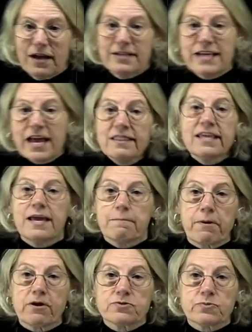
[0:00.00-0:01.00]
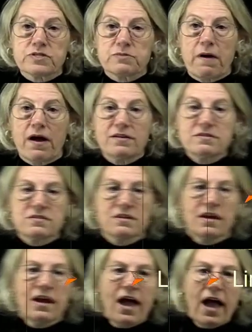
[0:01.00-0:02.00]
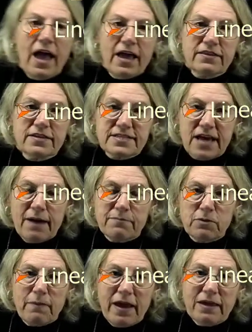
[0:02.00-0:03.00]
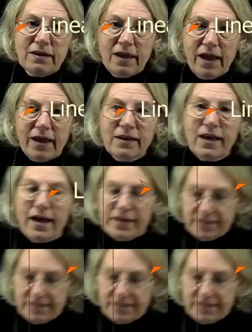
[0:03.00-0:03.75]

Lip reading: I take the impulse response in the time domain, and I